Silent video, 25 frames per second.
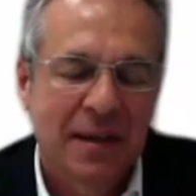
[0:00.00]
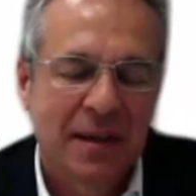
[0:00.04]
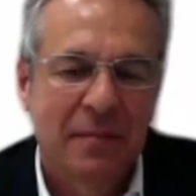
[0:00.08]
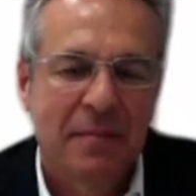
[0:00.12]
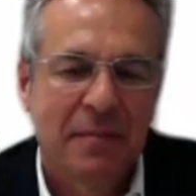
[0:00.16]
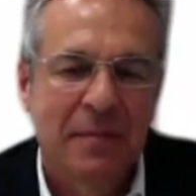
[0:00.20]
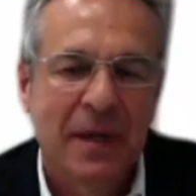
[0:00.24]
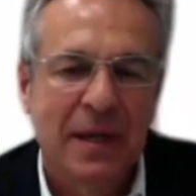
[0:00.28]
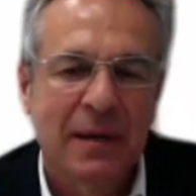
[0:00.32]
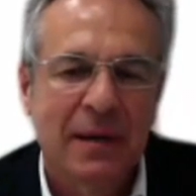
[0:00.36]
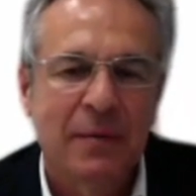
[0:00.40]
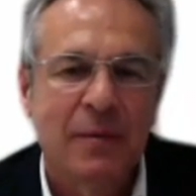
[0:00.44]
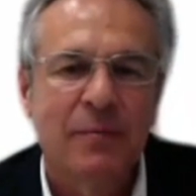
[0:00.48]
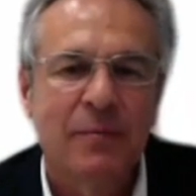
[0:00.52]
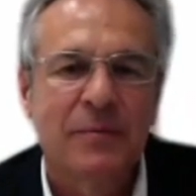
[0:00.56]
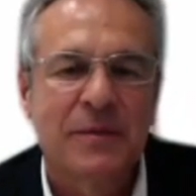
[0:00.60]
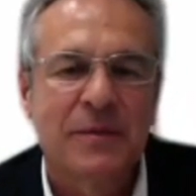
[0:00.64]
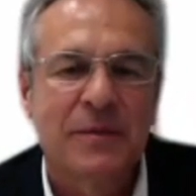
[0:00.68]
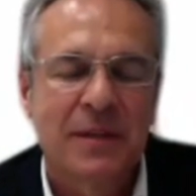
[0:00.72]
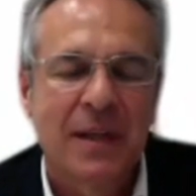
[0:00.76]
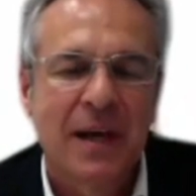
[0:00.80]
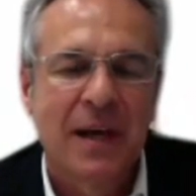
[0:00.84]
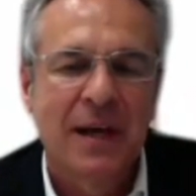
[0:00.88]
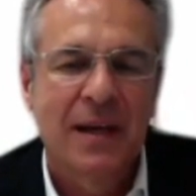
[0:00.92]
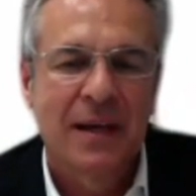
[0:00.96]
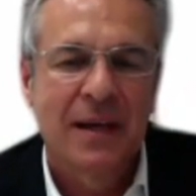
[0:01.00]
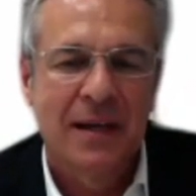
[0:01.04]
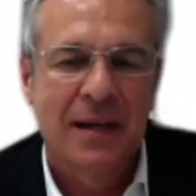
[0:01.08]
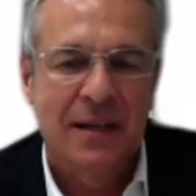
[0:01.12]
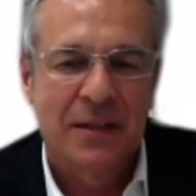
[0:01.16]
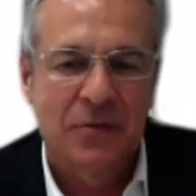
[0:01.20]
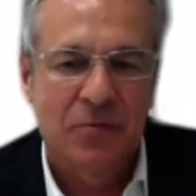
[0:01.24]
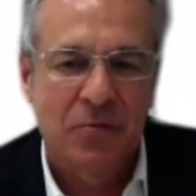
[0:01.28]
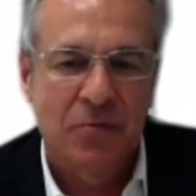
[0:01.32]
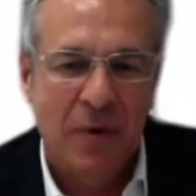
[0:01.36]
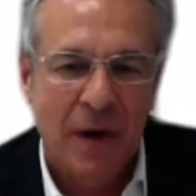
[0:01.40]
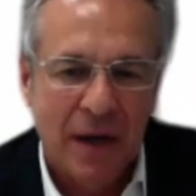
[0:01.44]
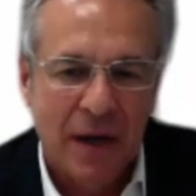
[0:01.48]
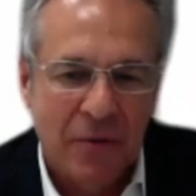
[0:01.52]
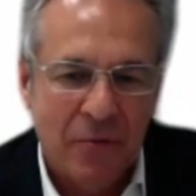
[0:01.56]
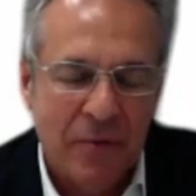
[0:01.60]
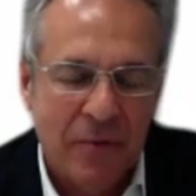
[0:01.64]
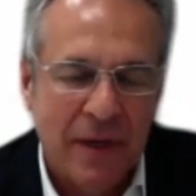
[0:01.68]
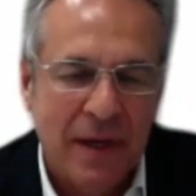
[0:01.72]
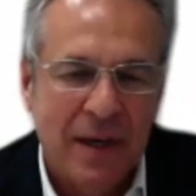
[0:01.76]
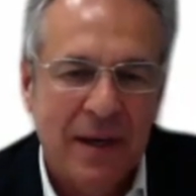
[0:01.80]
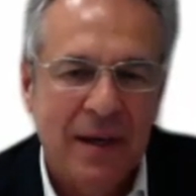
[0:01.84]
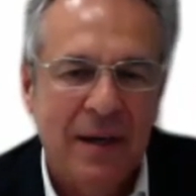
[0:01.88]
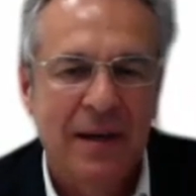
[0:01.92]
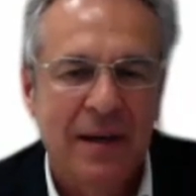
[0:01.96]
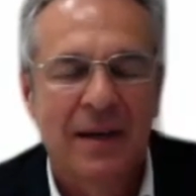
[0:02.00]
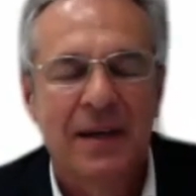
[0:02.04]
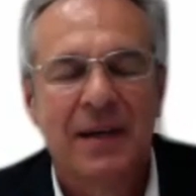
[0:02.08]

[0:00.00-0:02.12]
Minimum stay is 1 week.